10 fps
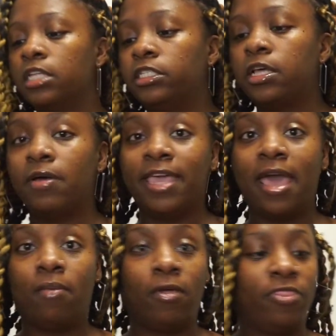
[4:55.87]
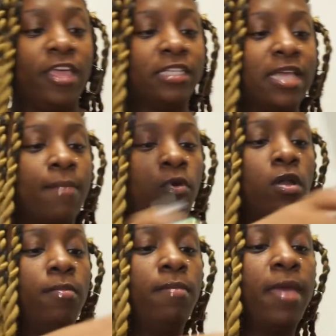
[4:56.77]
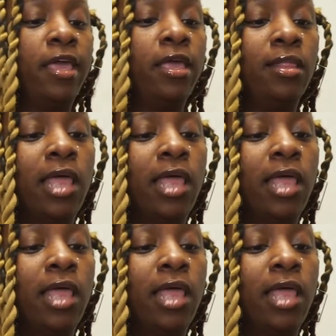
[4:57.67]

So yeah, with this I'm gonna be making